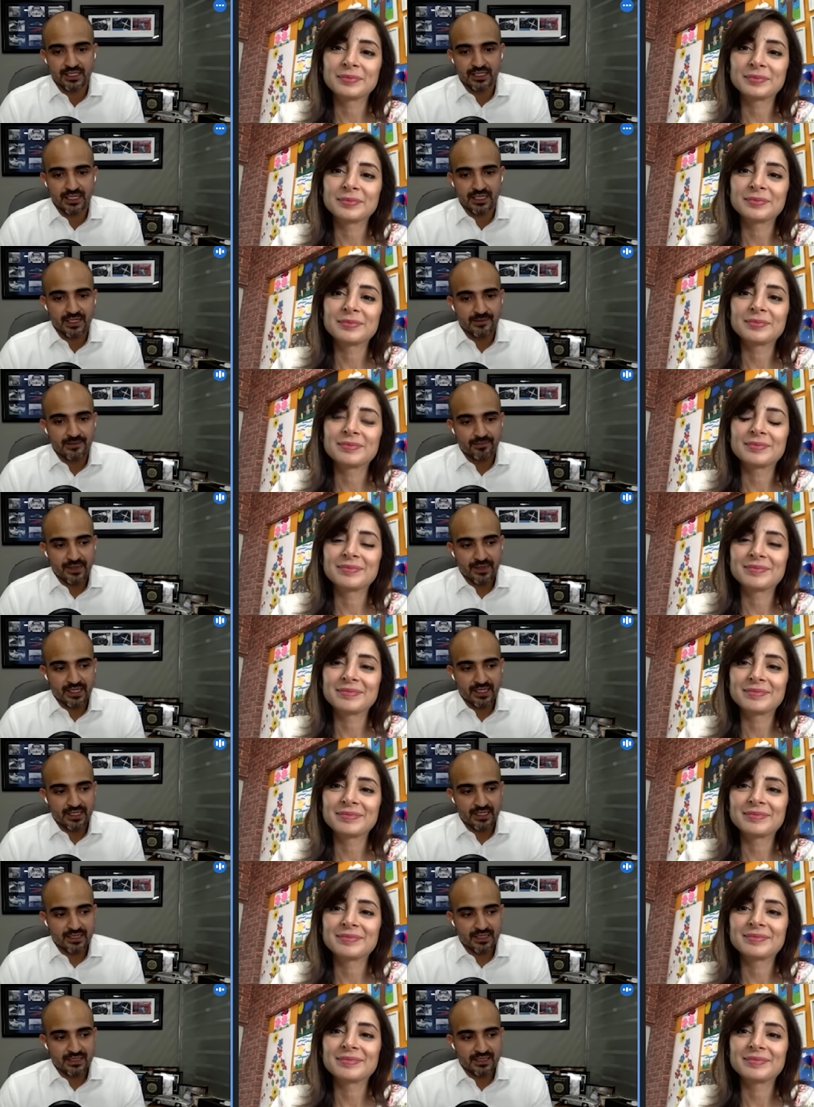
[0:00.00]

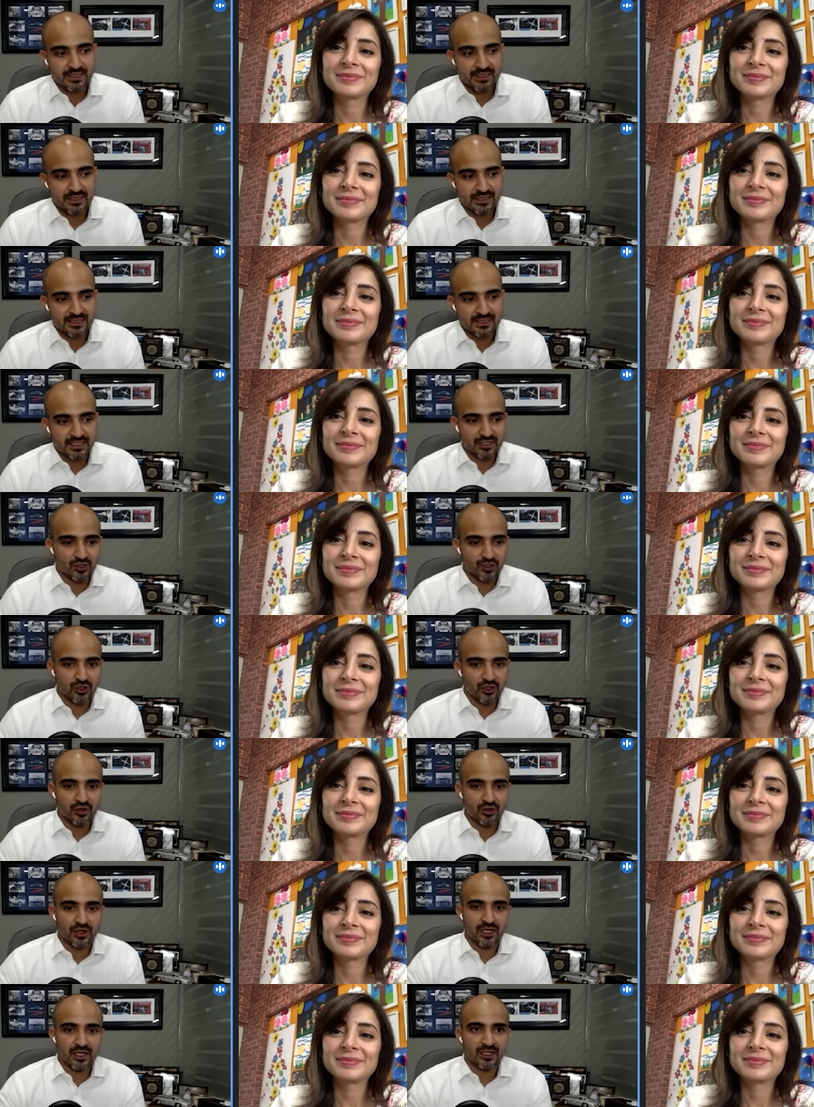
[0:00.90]
Speaker 1: is, you know,
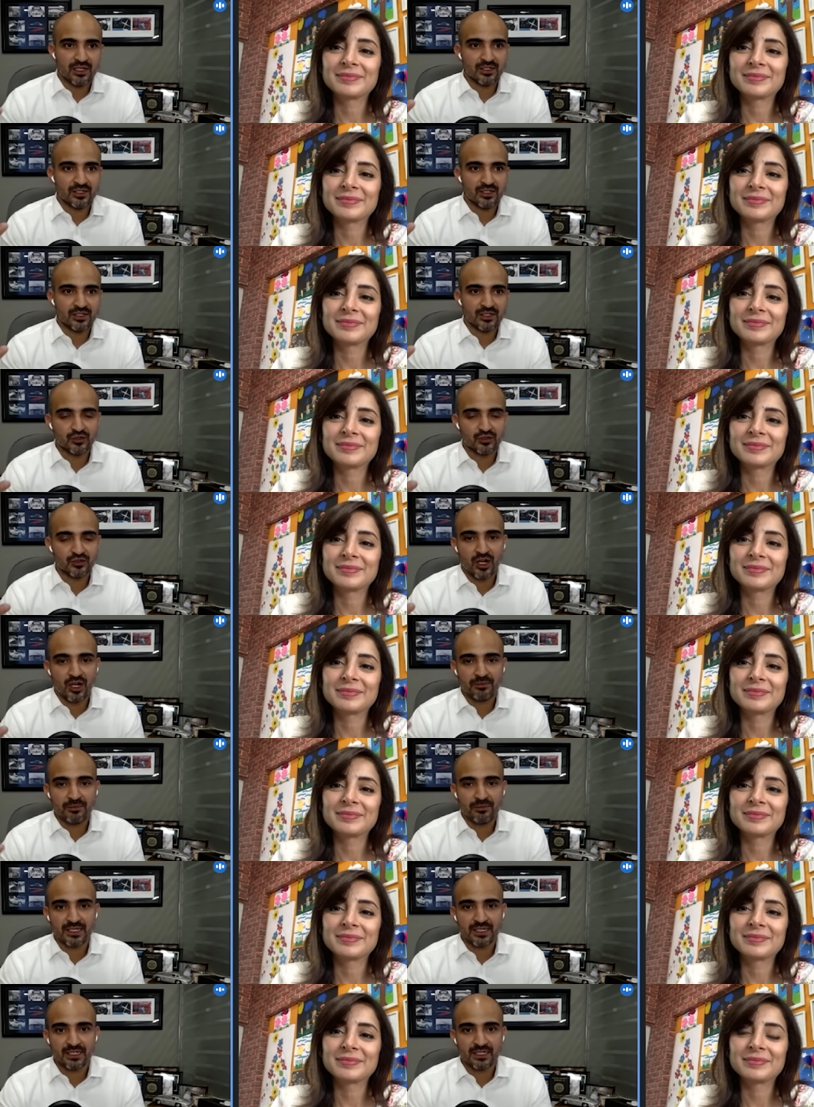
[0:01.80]
a, a drop in the
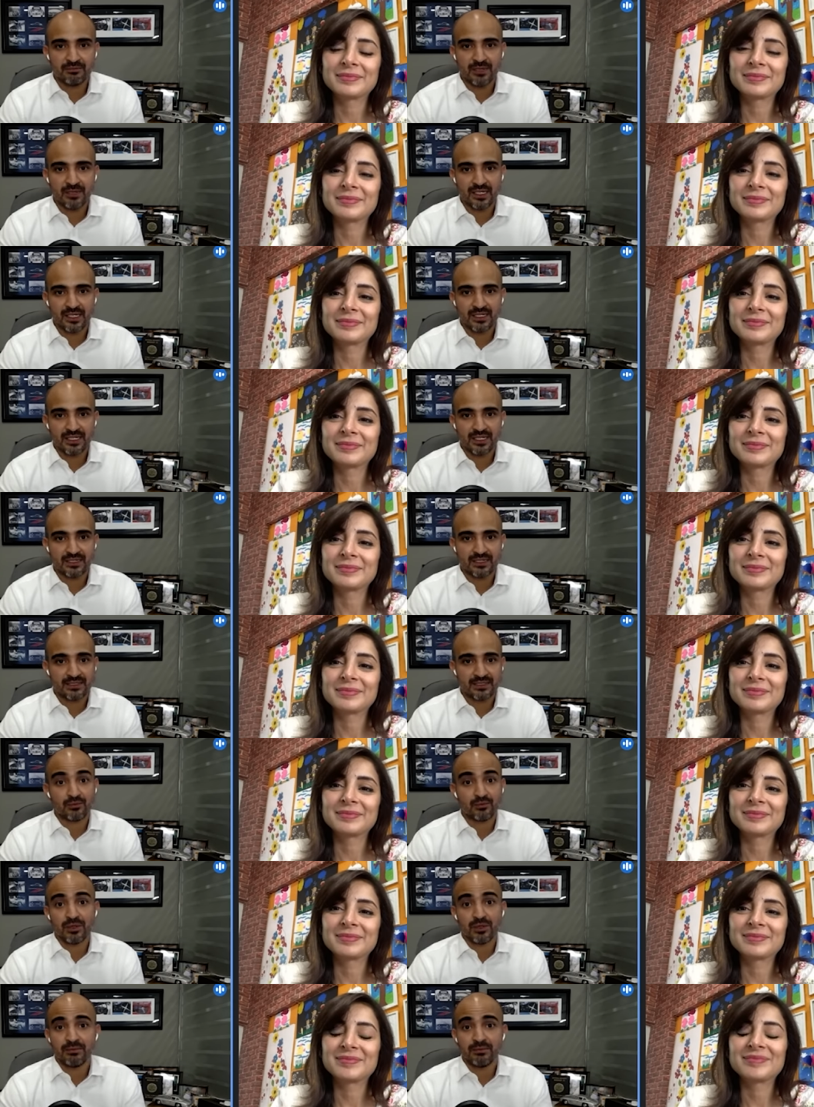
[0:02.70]
bucket that will
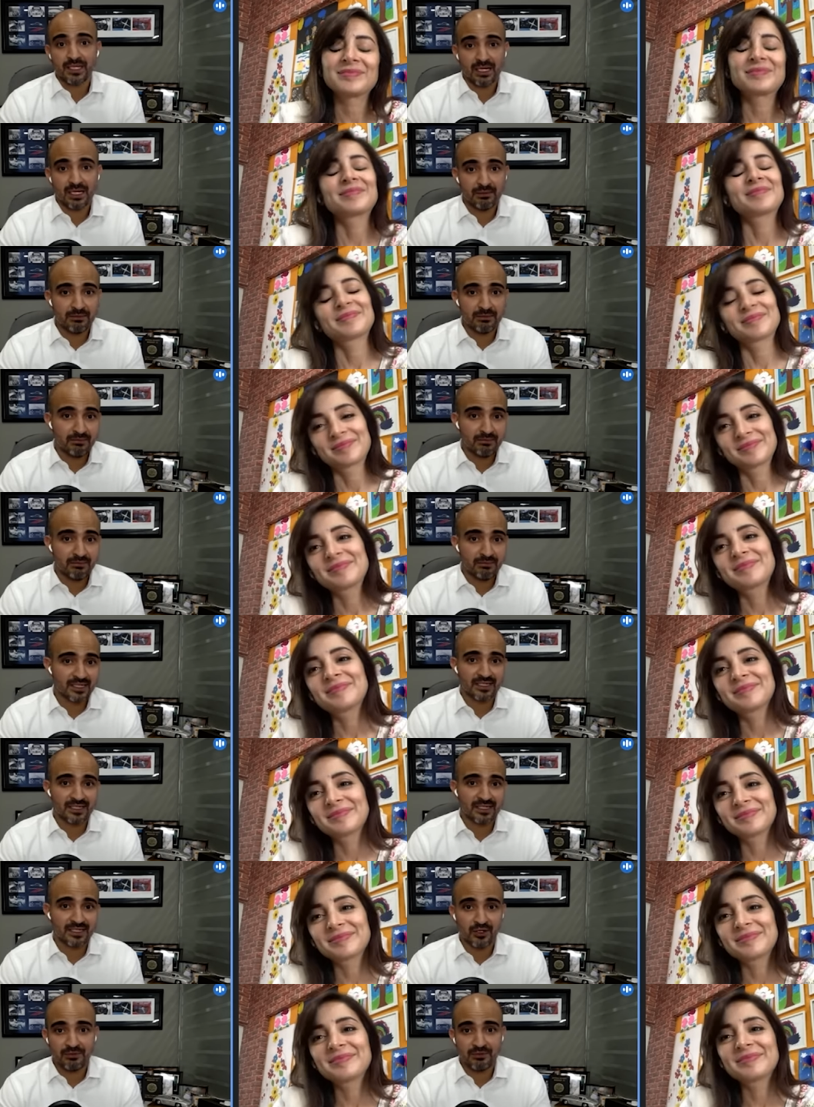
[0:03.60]
become a bucket or
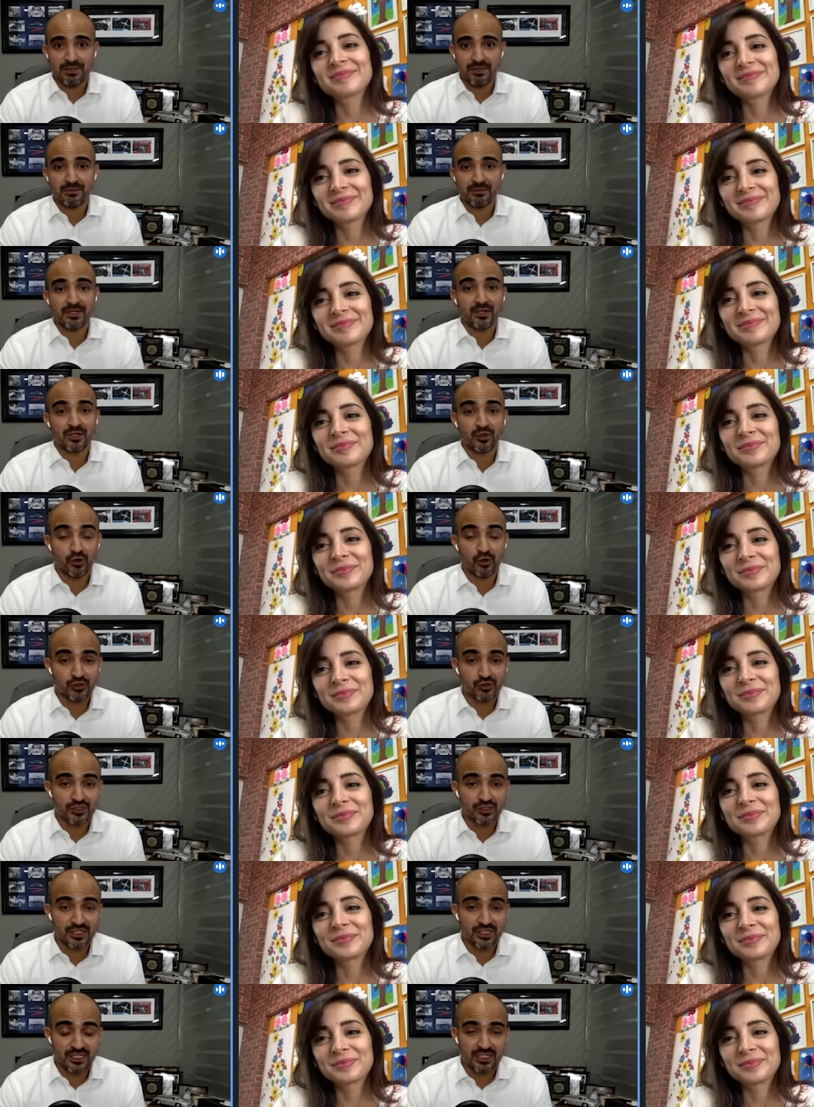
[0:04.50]
maybe an ocean in
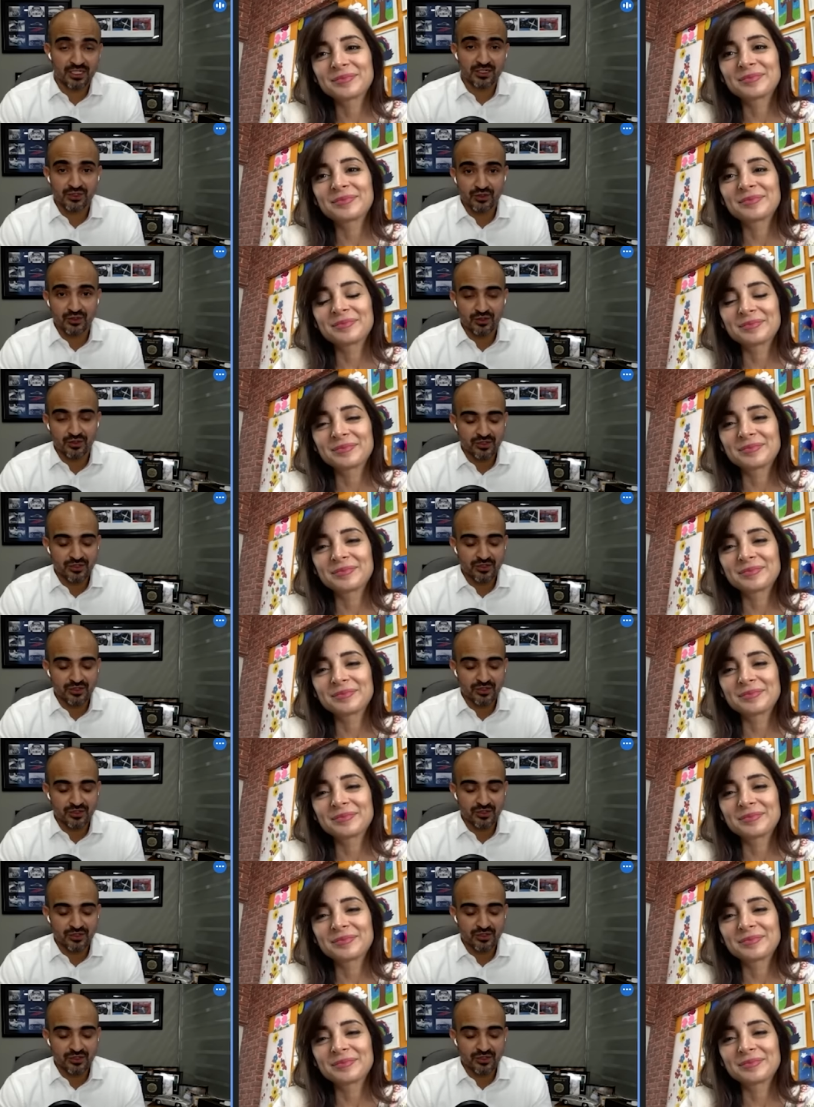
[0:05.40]
its own.